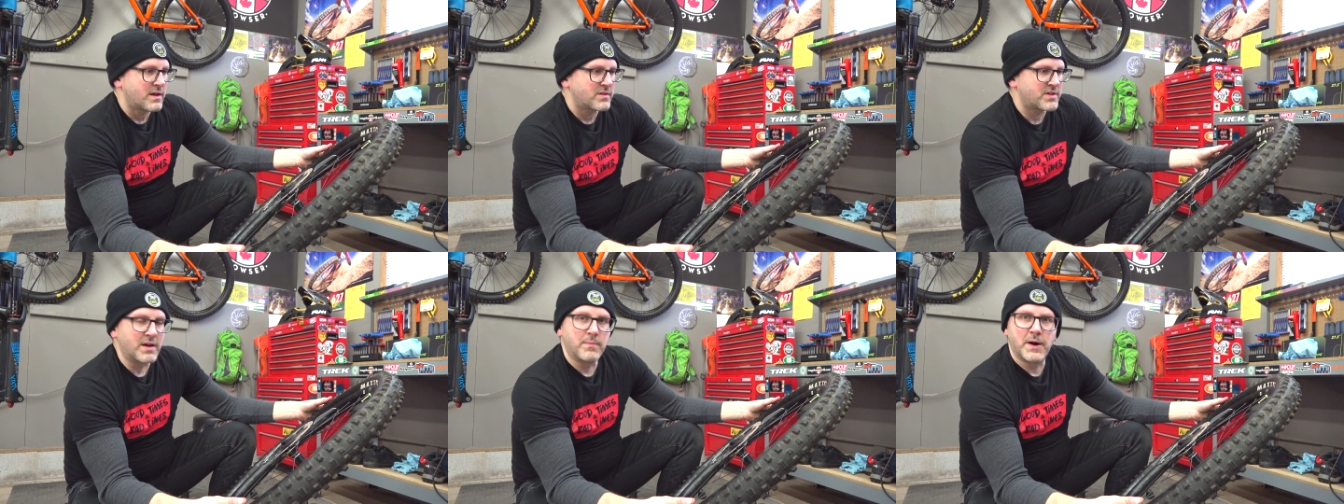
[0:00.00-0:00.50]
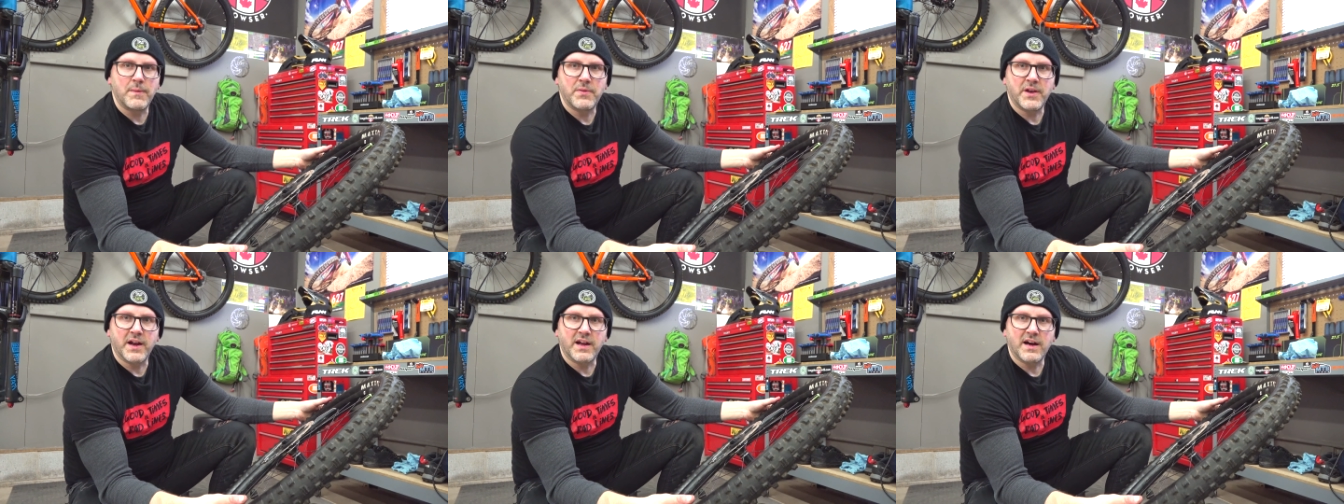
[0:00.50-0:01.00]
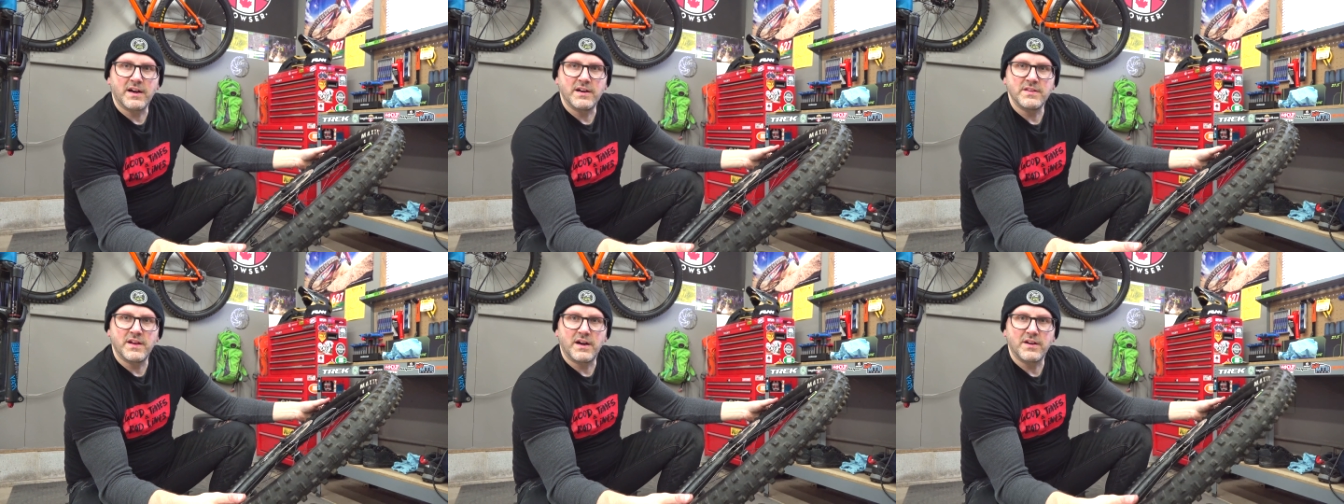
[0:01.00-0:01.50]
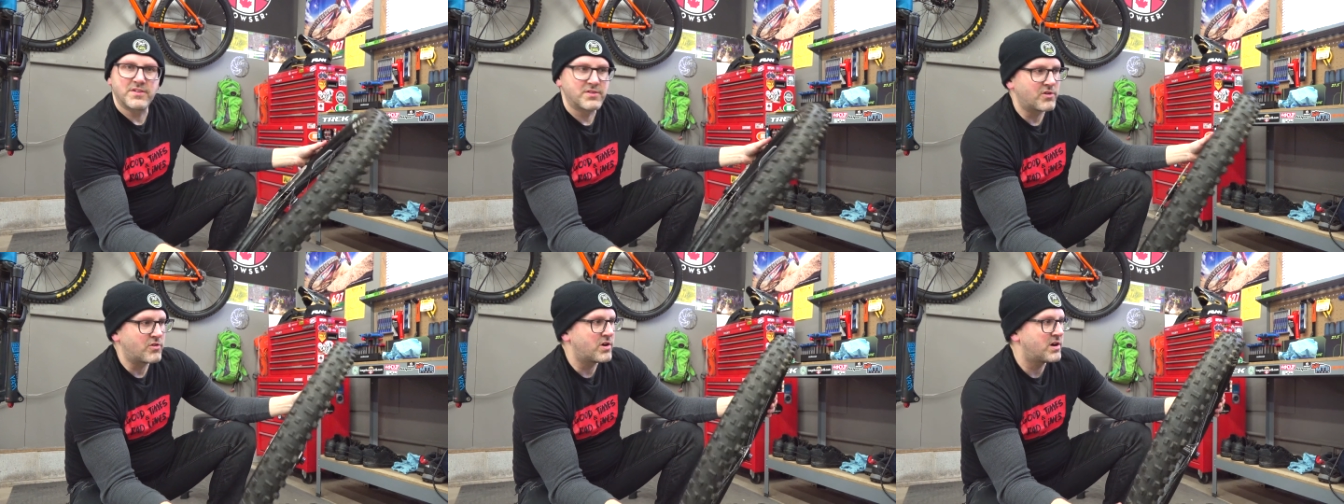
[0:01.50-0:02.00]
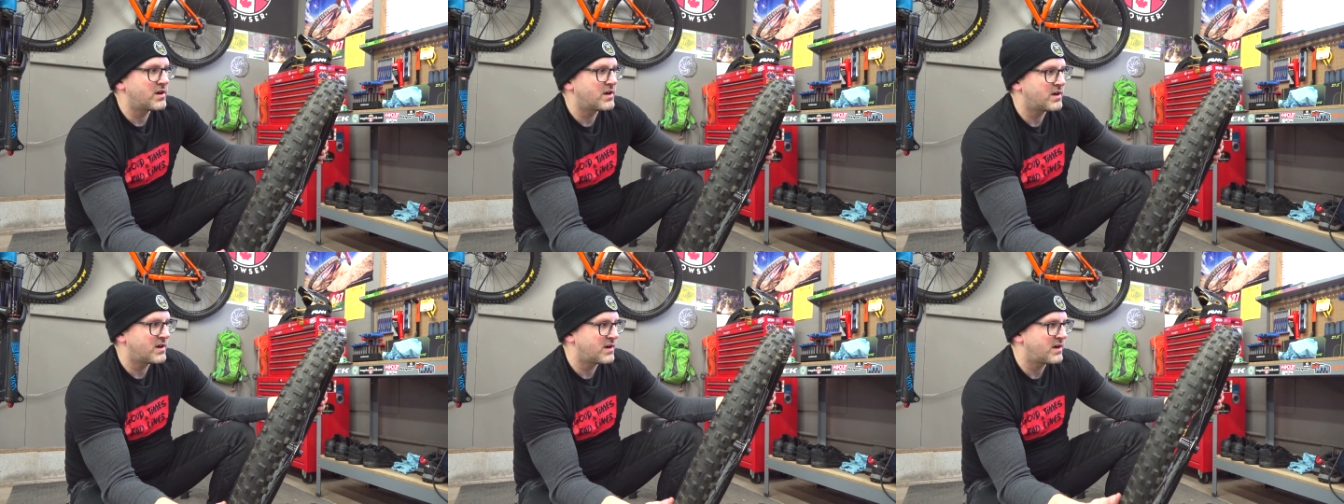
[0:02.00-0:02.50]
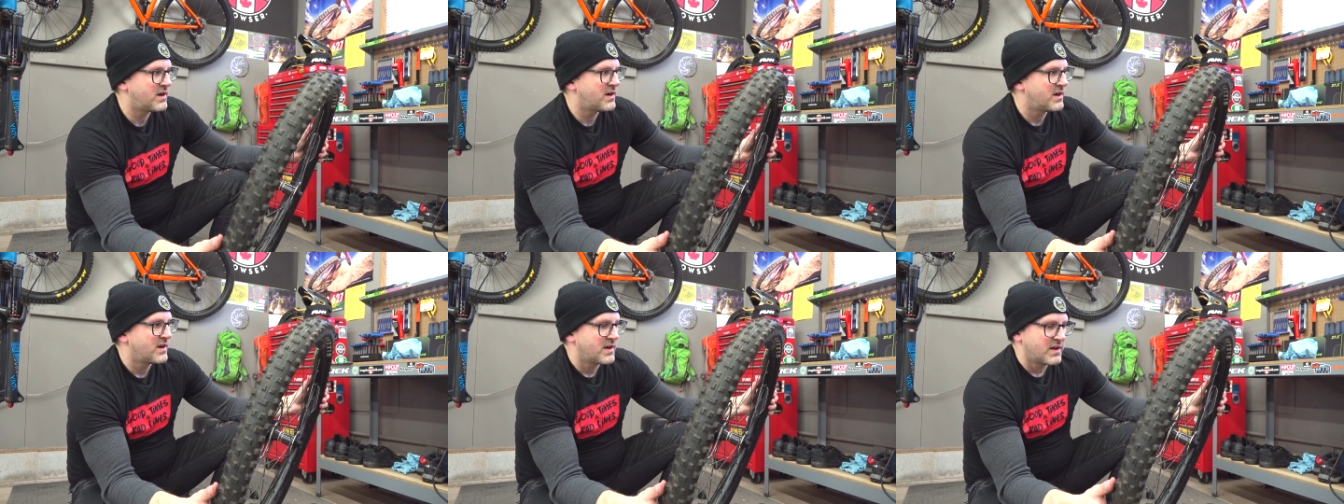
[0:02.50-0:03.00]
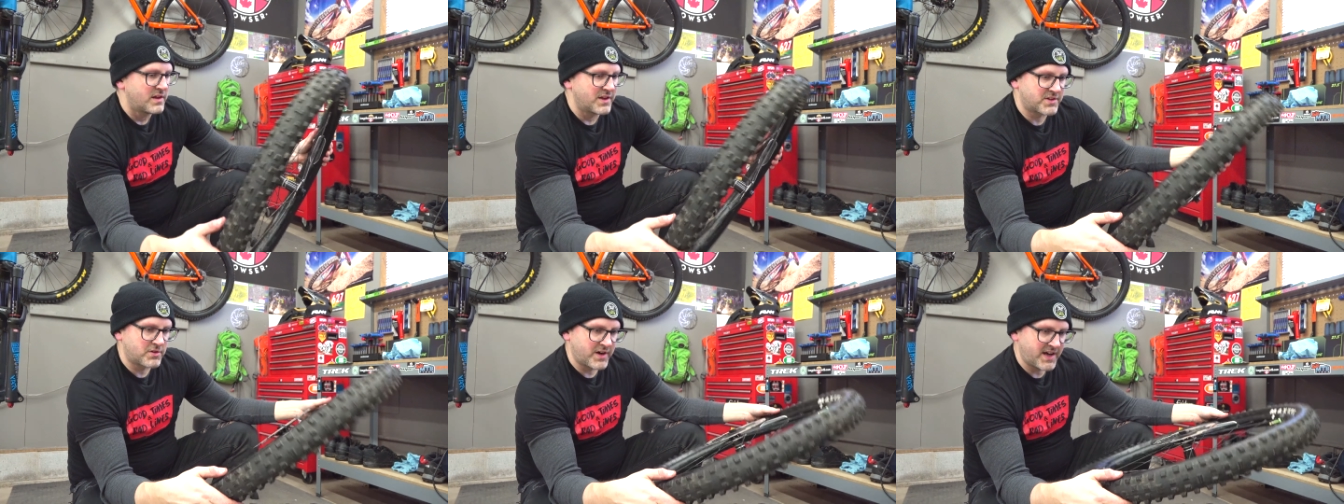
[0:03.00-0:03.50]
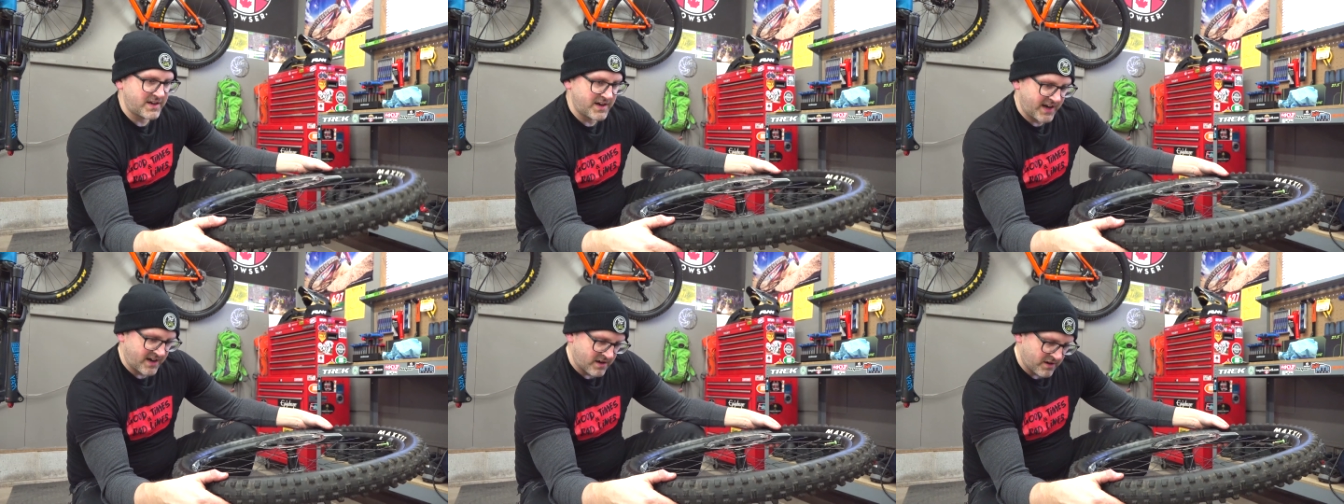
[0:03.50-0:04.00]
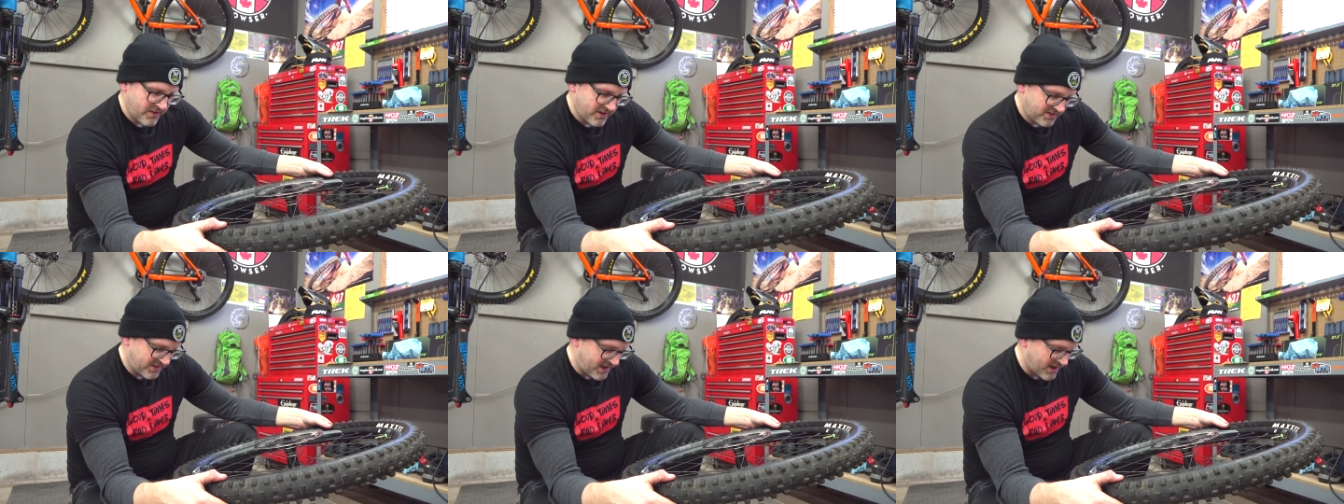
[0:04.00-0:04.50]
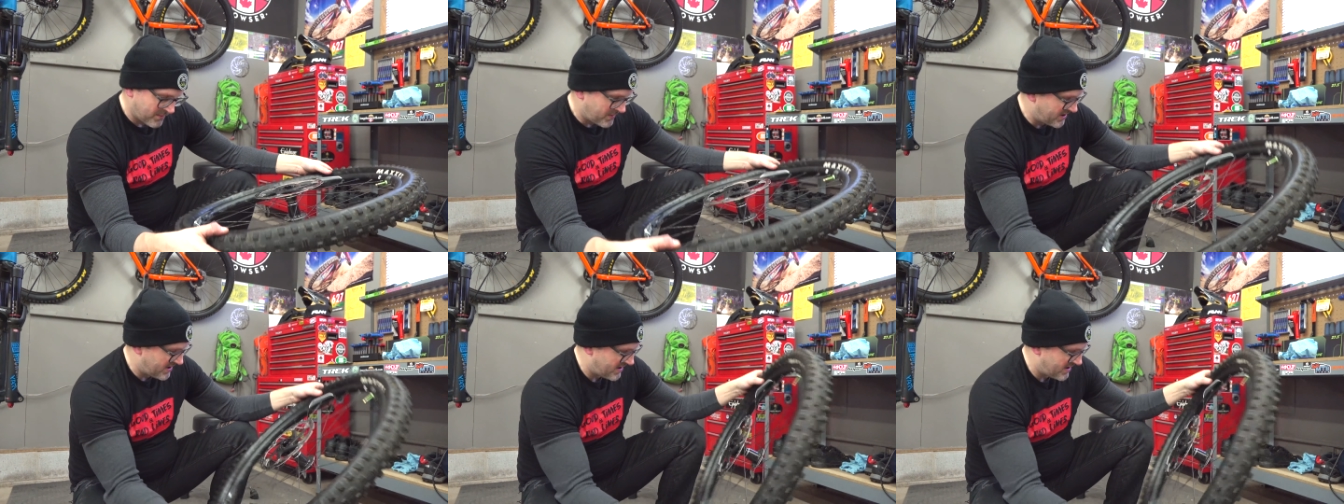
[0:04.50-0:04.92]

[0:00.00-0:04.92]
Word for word: it's kind of pumped that I got it in there. So let's go ahead and air this up.